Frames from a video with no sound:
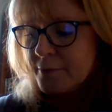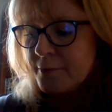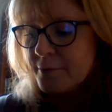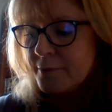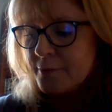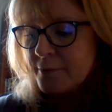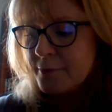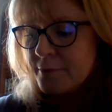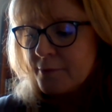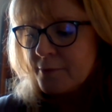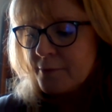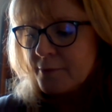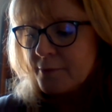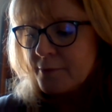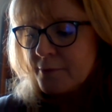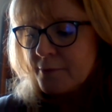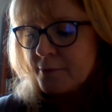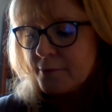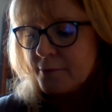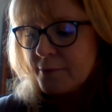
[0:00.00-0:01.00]

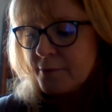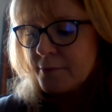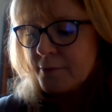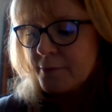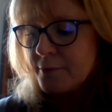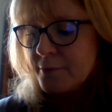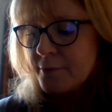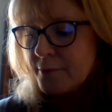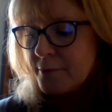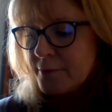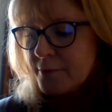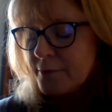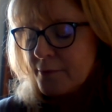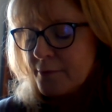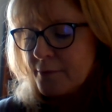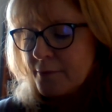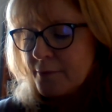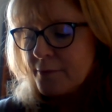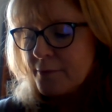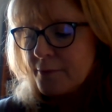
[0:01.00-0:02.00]

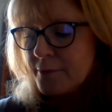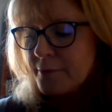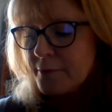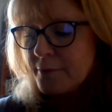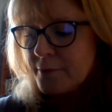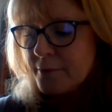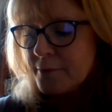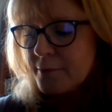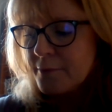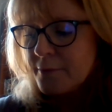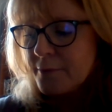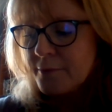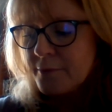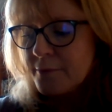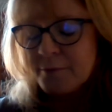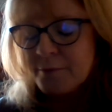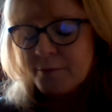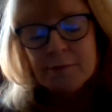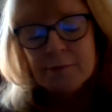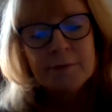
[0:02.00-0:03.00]

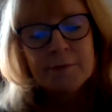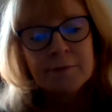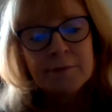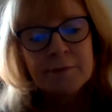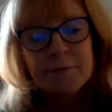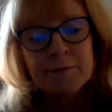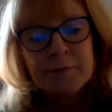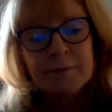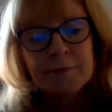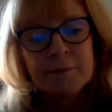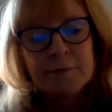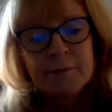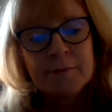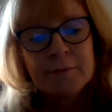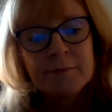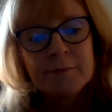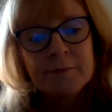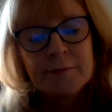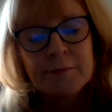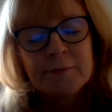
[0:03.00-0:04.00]

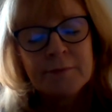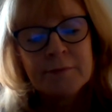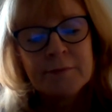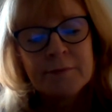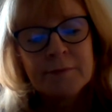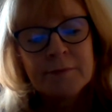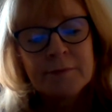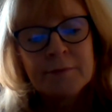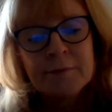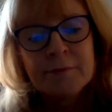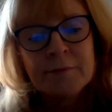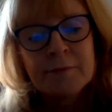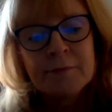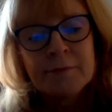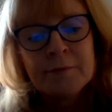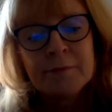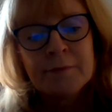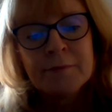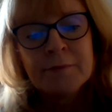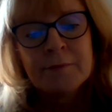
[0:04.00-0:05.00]

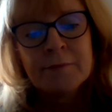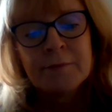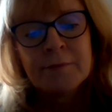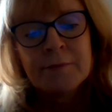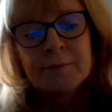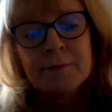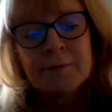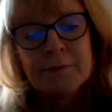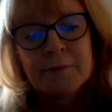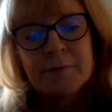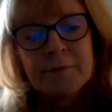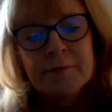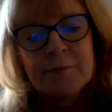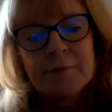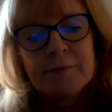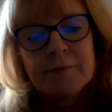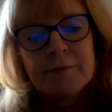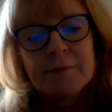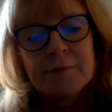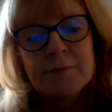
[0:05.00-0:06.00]

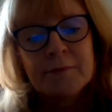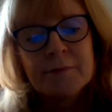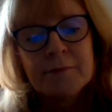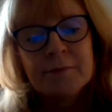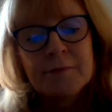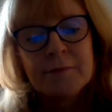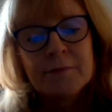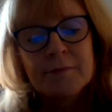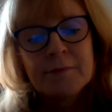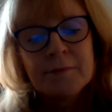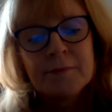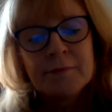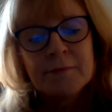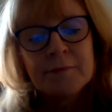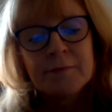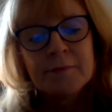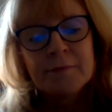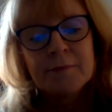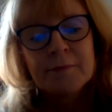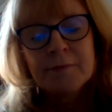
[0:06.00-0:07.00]

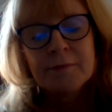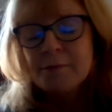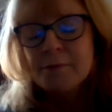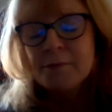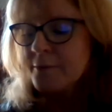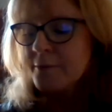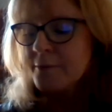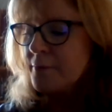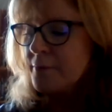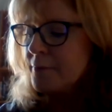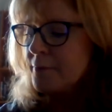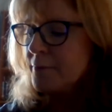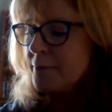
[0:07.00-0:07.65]
This person isn't speaking.